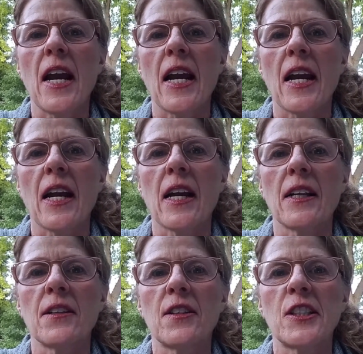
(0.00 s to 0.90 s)

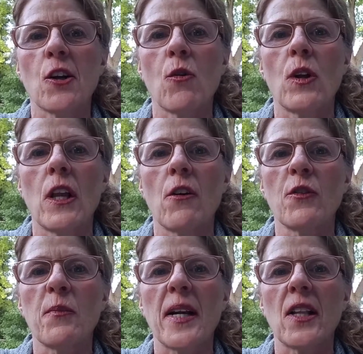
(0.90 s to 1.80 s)
and so along
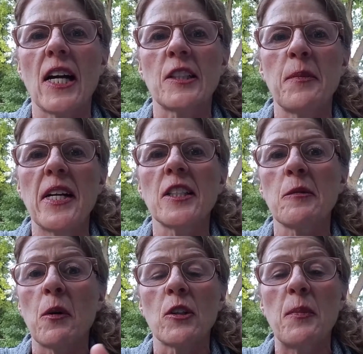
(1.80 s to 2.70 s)
with my
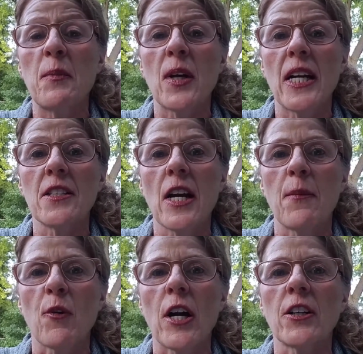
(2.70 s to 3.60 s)
classmates, most people had
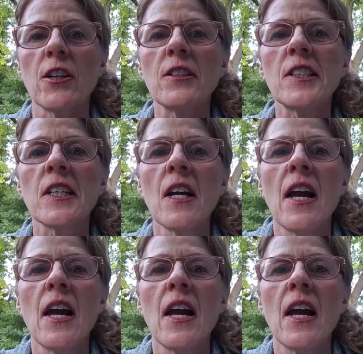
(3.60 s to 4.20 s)
typewriters.